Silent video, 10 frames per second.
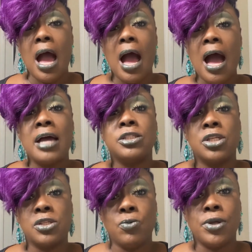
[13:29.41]
I
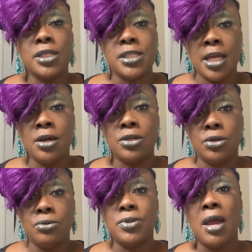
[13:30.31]
just want to tell
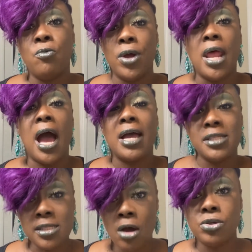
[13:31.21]
you that when I
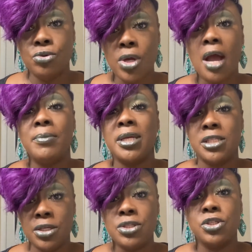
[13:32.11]
saw you come
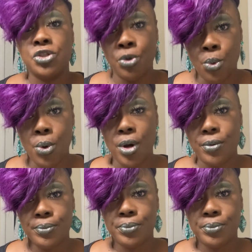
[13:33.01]
into the store,